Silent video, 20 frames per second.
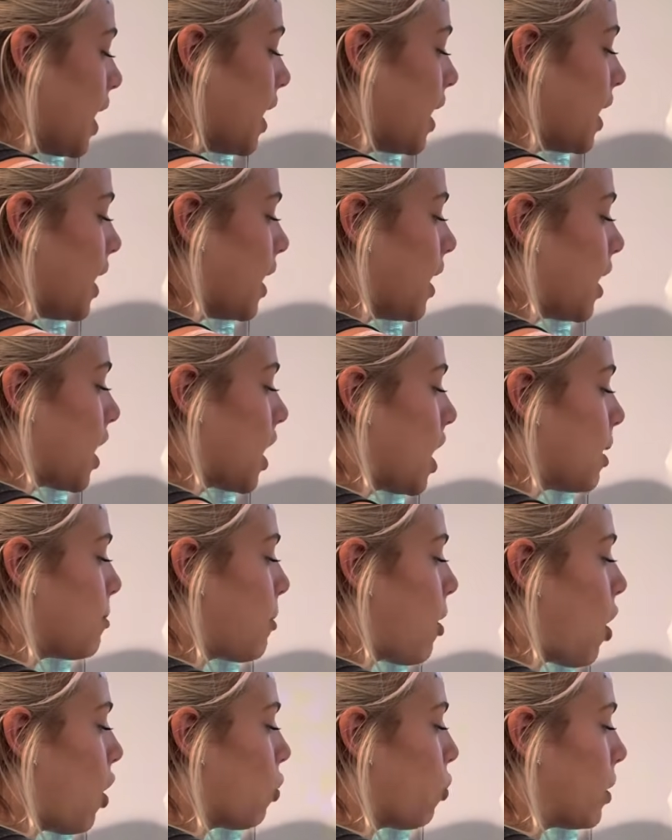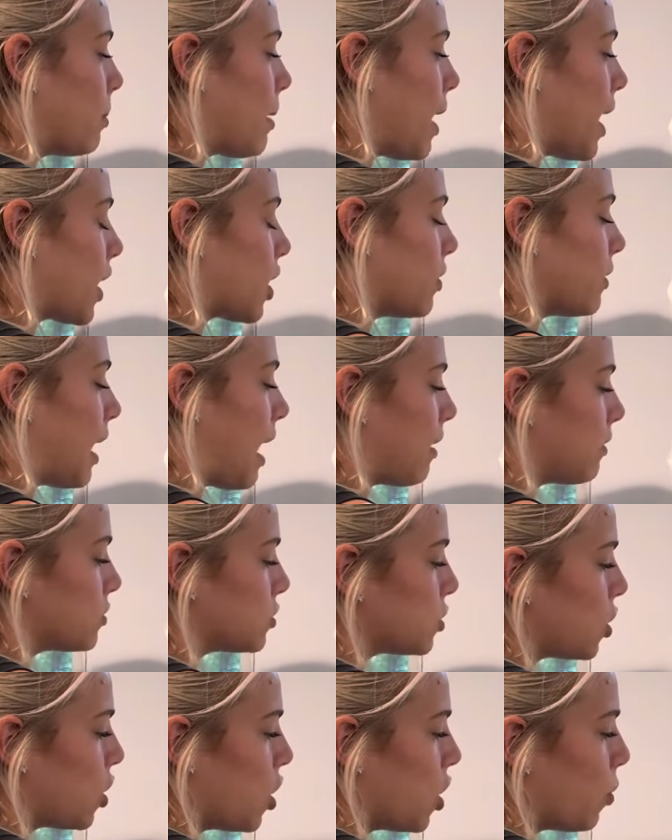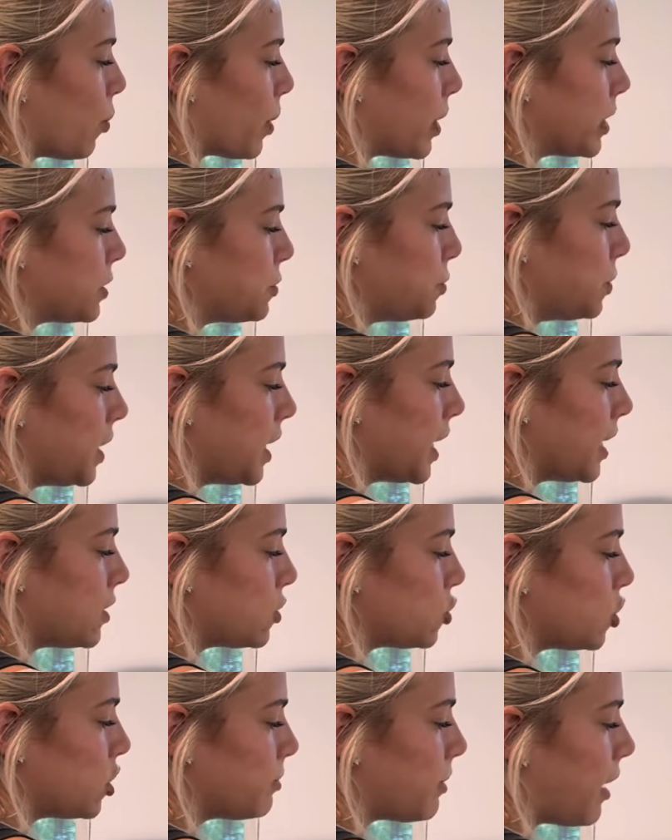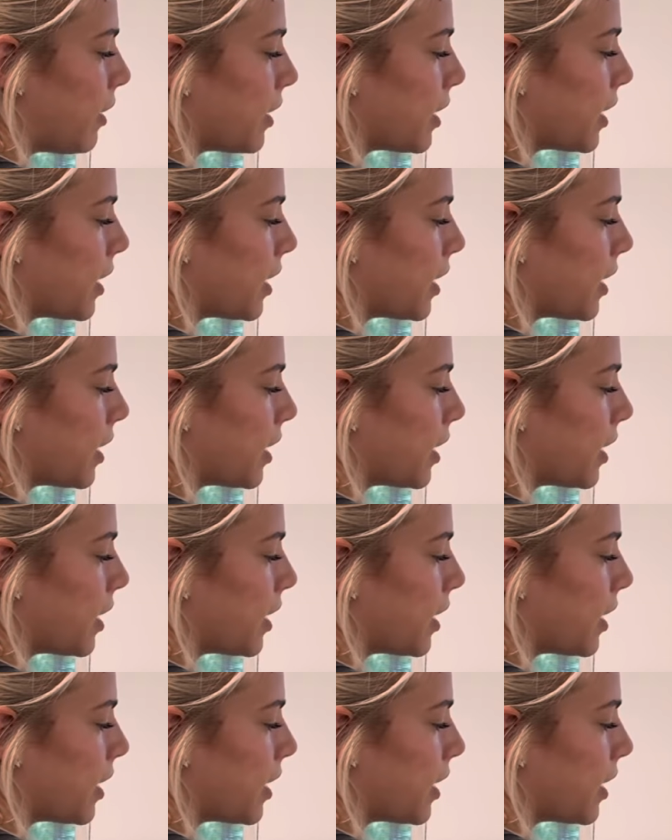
and come all the way back around. Once we get to about